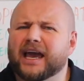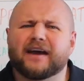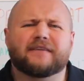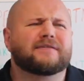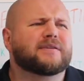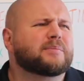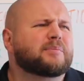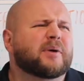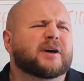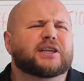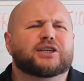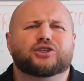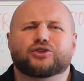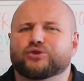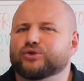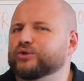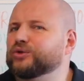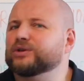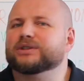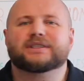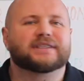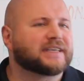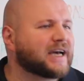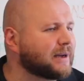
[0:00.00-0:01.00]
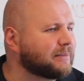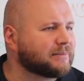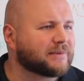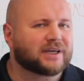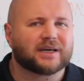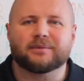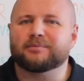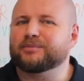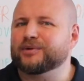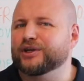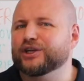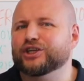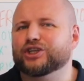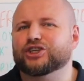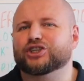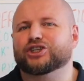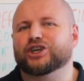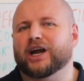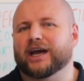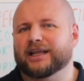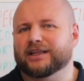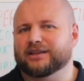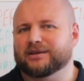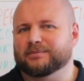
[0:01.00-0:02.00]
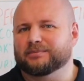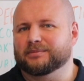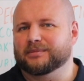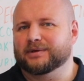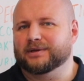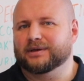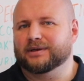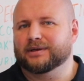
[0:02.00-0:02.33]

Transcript: everybody's doing something completely random.